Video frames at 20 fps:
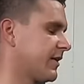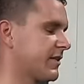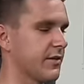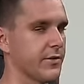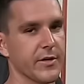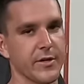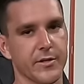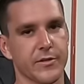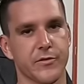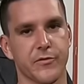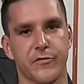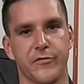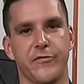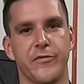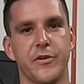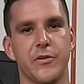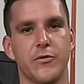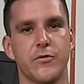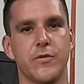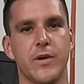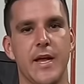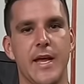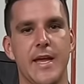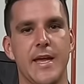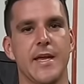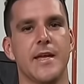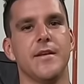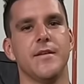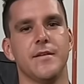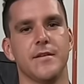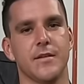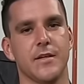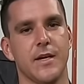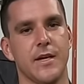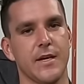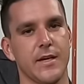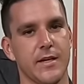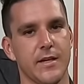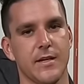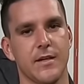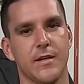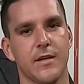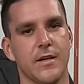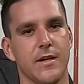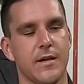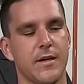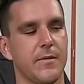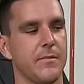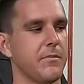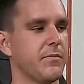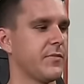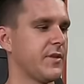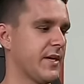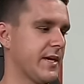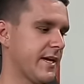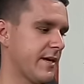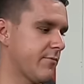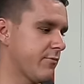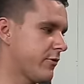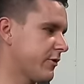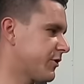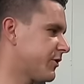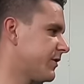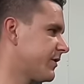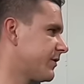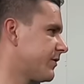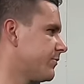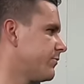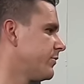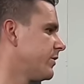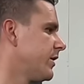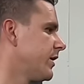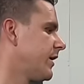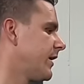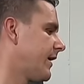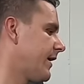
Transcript: So I've got to do fill and the hand wash system.